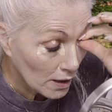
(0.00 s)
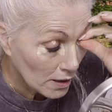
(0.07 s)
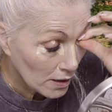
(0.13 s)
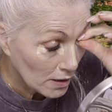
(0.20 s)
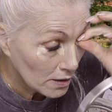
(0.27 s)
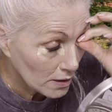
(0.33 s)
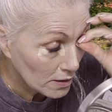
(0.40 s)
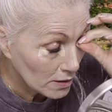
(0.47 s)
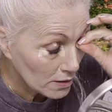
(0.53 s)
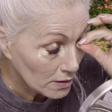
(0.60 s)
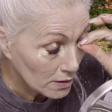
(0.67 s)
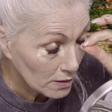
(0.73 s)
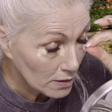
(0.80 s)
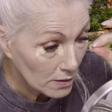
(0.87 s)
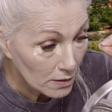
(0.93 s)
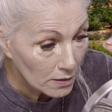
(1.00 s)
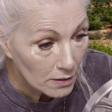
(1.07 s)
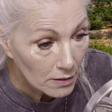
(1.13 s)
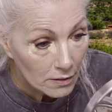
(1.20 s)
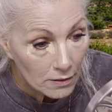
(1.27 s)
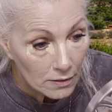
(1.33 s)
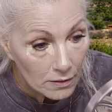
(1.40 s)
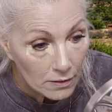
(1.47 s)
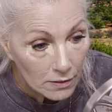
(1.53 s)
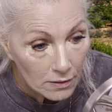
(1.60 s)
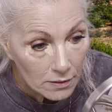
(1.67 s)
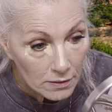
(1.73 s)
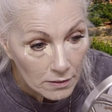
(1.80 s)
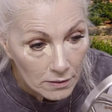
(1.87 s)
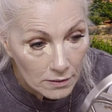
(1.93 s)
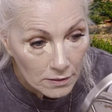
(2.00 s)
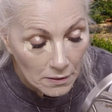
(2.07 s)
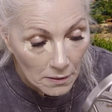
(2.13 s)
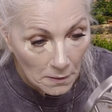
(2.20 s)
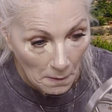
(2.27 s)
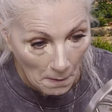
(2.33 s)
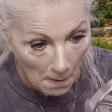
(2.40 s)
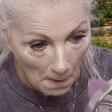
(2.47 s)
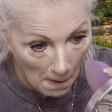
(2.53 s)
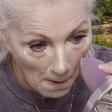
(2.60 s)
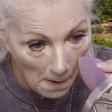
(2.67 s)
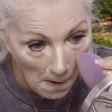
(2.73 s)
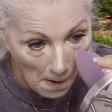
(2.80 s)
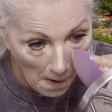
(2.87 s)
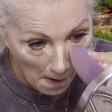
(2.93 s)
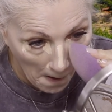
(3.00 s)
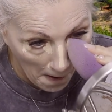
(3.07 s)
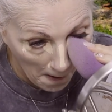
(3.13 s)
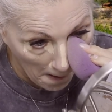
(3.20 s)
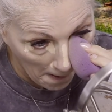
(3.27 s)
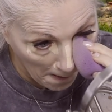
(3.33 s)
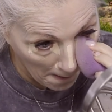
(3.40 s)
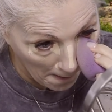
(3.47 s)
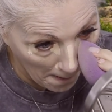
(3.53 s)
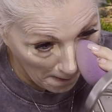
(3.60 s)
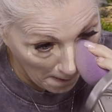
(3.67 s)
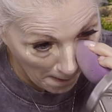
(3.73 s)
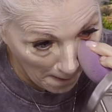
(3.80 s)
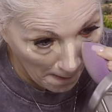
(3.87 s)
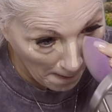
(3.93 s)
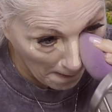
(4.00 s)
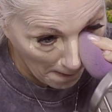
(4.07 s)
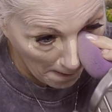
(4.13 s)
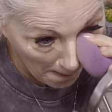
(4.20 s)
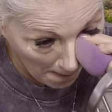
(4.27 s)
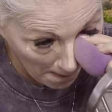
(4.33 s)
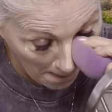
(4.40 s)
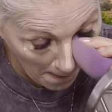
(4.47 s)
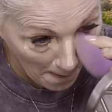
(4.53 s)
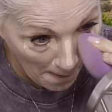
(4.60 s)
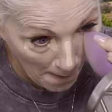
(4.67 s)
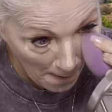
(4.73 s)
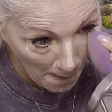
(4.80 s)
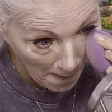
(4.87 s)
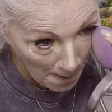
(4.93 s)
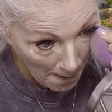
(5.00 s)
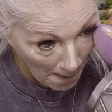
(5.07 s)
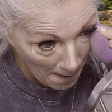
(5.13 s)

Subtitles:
No one is speaking in this clip.